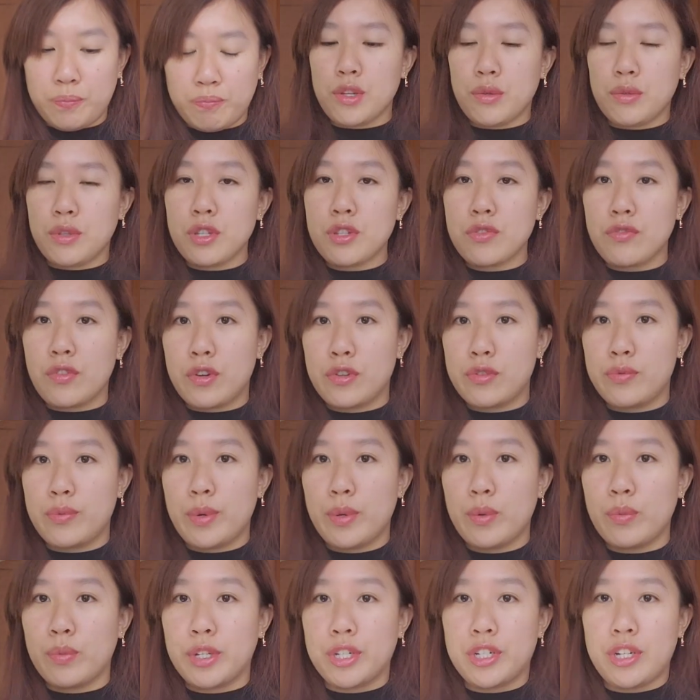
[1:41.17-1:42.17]
So this first
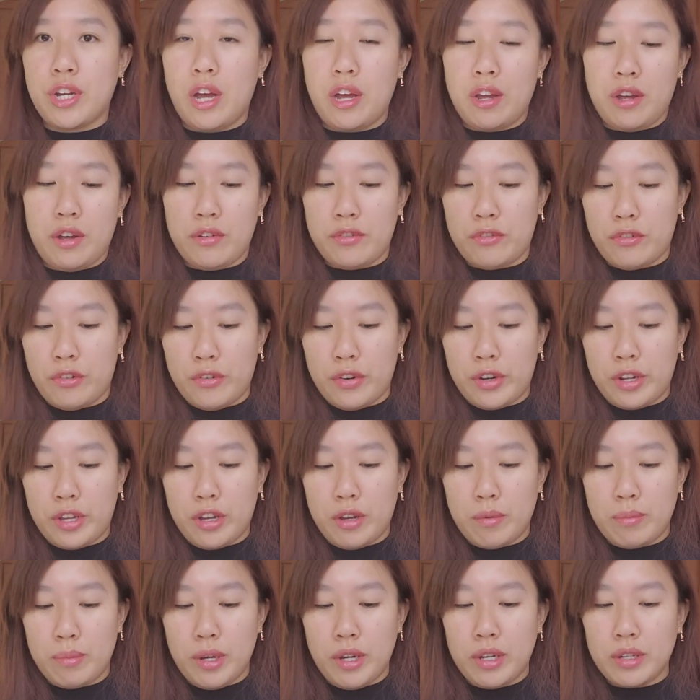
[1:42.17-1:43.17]
one, which I have already
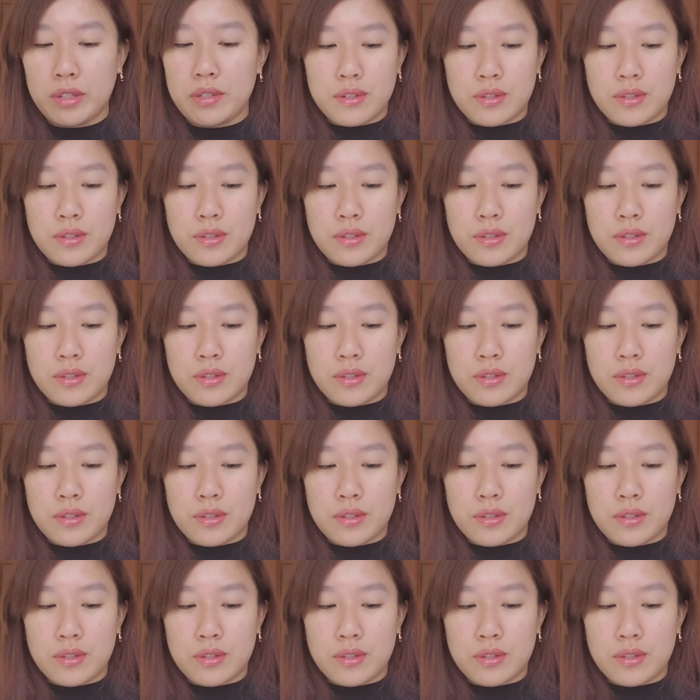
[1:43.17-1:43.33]
unboxed,